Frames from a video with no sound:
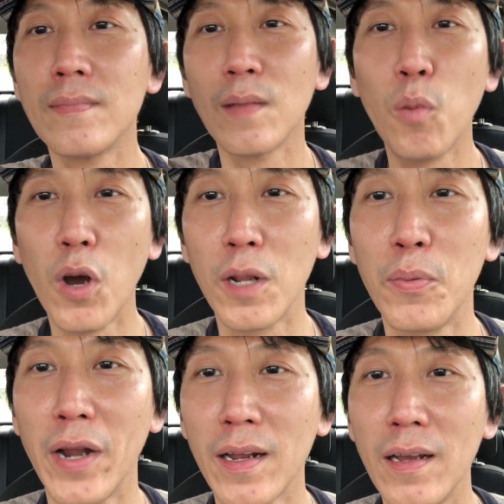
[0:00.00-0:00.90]
Water
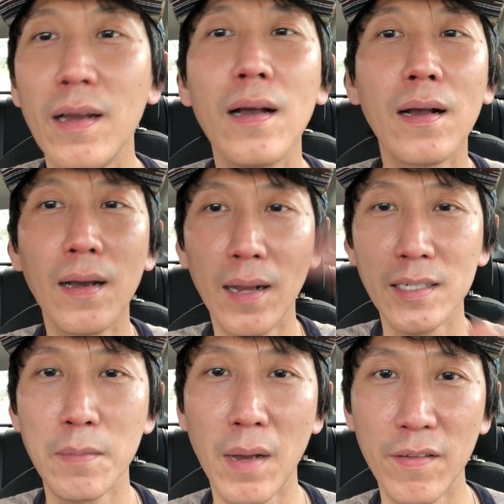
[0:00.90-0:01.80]
break,
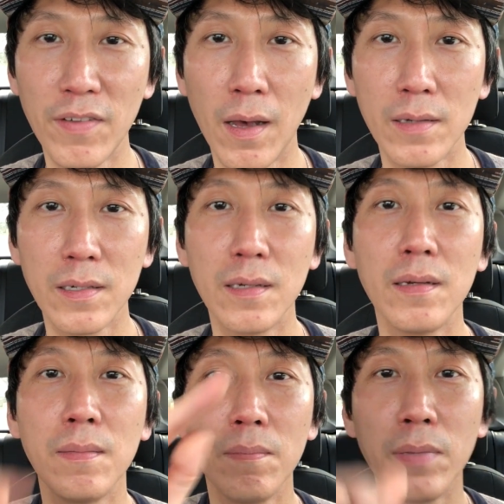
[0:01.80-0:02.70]
collecting my thought.
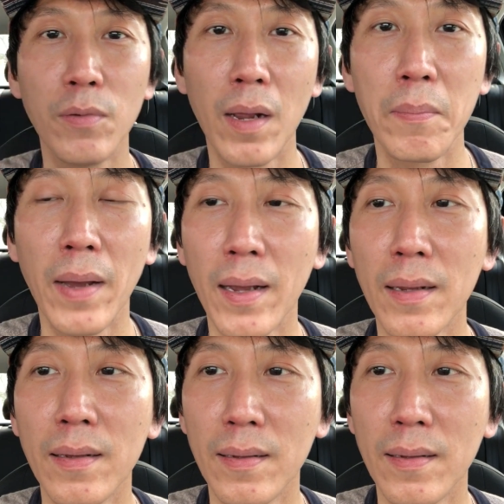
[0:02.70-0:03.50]
Be right back.